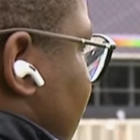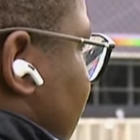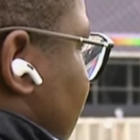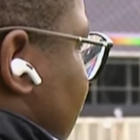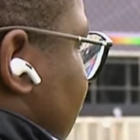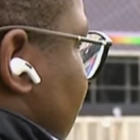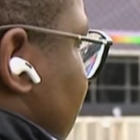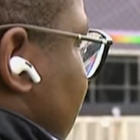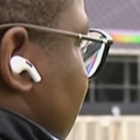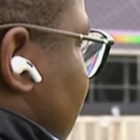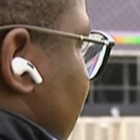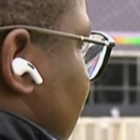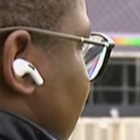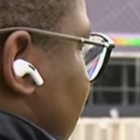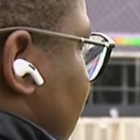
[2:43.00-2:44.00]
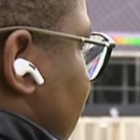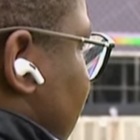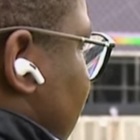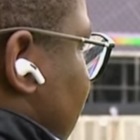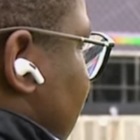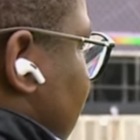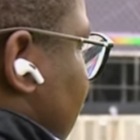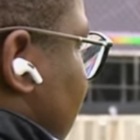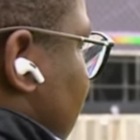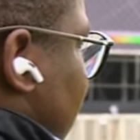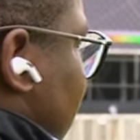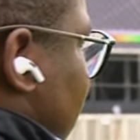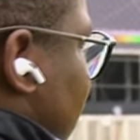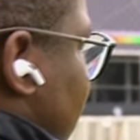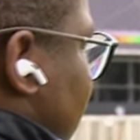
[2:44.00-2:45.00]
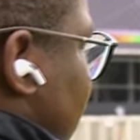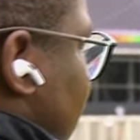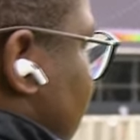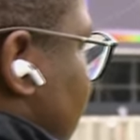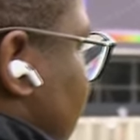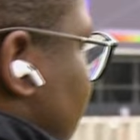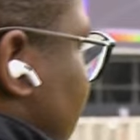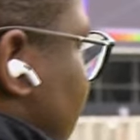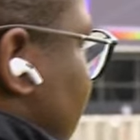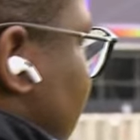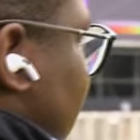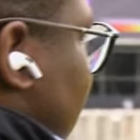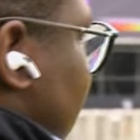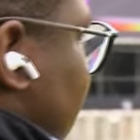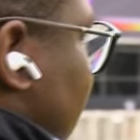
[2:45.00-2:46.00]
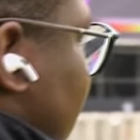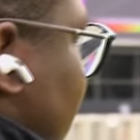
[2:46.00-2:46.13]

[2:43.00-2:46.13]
[no speech]